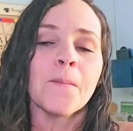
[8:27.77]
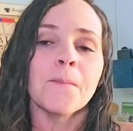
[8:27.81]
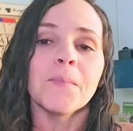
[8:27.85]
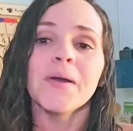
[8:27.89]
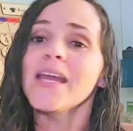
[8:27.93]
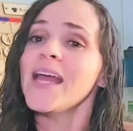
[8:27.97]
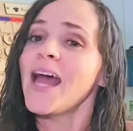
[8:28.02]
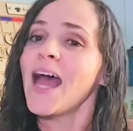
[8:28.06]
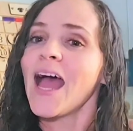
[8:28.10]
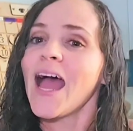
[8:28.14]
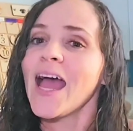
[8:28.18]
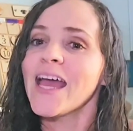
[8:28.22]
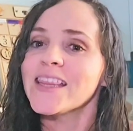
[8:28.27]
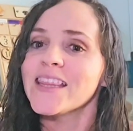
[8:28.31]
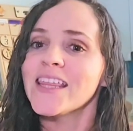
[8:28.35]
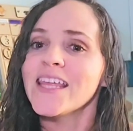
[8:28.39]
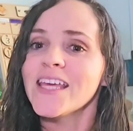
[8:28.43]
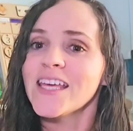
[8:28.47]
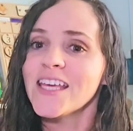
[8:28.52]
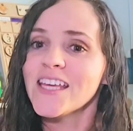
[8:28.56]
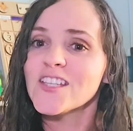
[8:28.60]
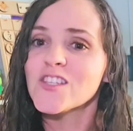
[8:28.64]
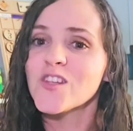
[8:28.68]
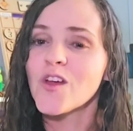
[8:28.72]
But yeah, I
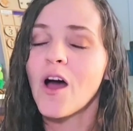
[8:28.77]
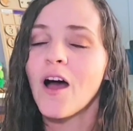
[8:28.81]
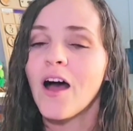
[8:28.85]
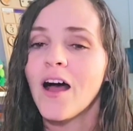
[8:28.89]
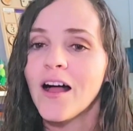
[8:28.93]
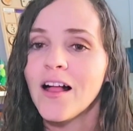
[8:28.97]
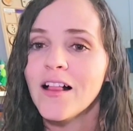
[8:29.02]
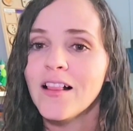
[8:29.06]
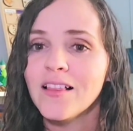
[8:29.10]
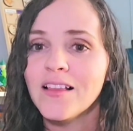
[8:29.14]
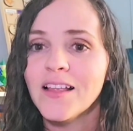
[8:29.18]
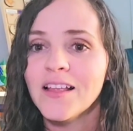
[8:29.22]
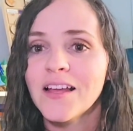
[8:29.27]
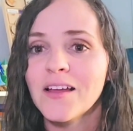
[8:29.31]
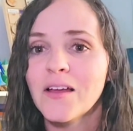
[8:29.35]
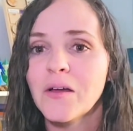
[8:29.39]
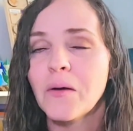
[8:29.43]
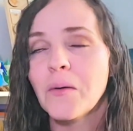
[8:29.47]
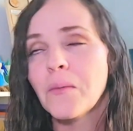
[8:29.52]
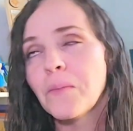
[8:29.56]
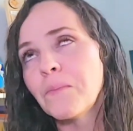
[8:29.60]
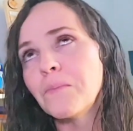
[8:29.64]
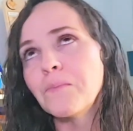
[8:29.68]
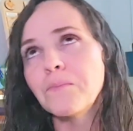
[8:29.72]
think it's all
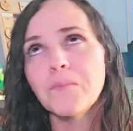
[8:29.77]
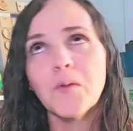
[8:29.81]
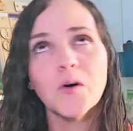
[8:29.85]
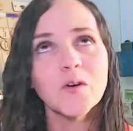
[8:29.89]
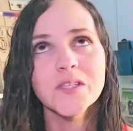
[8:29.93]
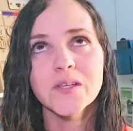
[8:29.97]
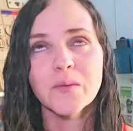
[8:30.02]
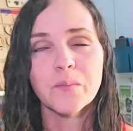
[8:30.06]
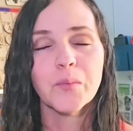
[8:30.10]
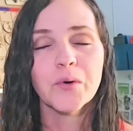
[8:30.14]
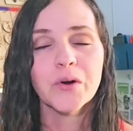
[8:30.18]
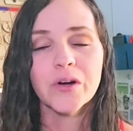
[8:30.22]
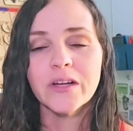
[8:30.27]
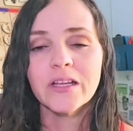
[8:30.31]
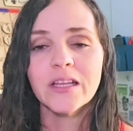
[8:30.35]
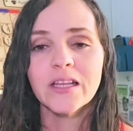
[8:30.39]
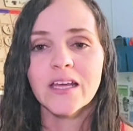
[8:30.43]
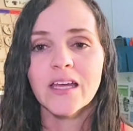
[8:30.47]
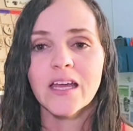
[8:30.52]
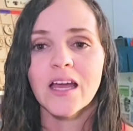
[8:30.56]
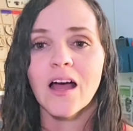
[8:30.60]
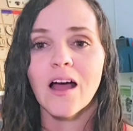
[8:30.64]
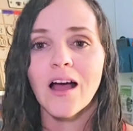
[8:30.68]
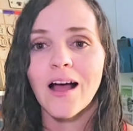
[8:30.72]
most
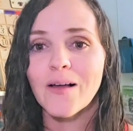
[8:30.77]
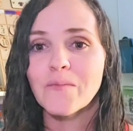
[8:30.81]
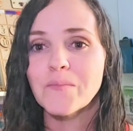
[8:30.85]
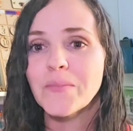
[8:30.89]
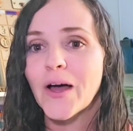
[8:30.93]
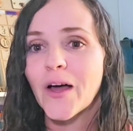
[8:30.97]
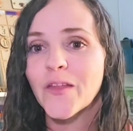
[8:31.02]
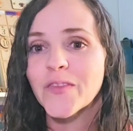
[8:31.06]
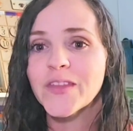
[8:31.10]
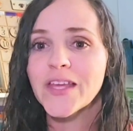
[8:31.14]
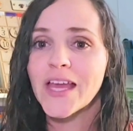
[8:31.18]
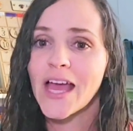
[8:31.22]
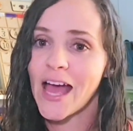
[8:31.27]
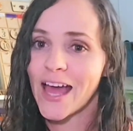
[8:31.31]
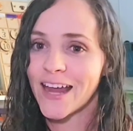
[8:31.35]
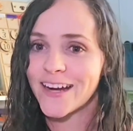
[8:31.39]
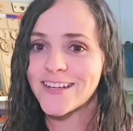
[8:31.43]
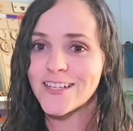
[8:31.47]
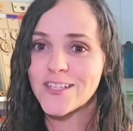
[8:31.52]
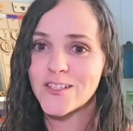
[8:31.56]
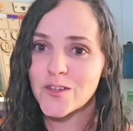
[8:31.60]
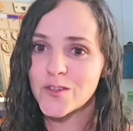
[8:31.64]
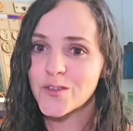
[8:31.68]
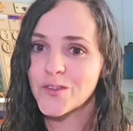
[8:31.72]
importantly about the
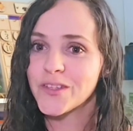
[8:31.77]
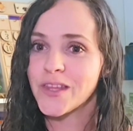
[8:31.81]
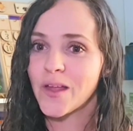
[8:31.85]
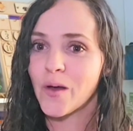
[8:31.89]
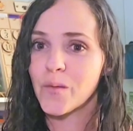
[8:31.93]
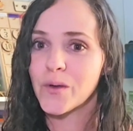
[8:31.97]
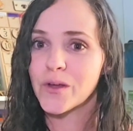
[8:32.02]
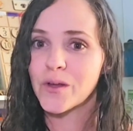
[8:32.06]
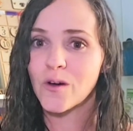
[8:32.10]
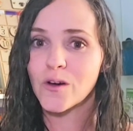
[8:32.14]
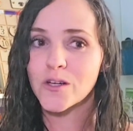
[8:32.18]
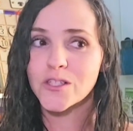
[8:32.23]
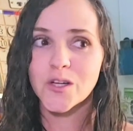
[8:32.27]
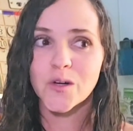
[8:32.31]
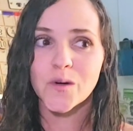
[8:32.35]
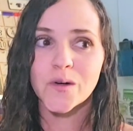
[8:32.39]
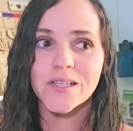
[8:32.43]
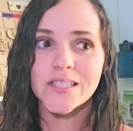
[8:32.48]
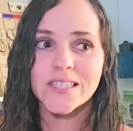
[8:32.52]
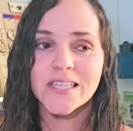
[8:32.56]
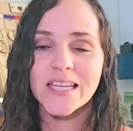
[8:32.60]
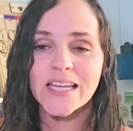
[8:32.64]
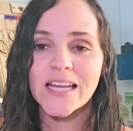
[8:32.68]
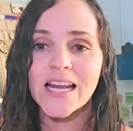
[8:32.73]
attitude that we go
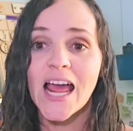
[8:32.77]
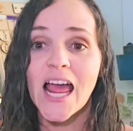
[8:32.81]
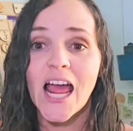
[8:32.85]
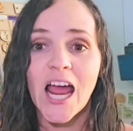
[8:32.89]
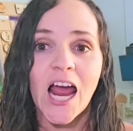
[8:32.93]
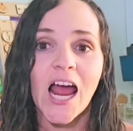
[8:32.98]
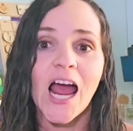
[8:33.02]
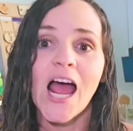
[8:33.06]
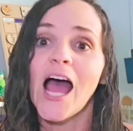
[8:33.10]
towards it.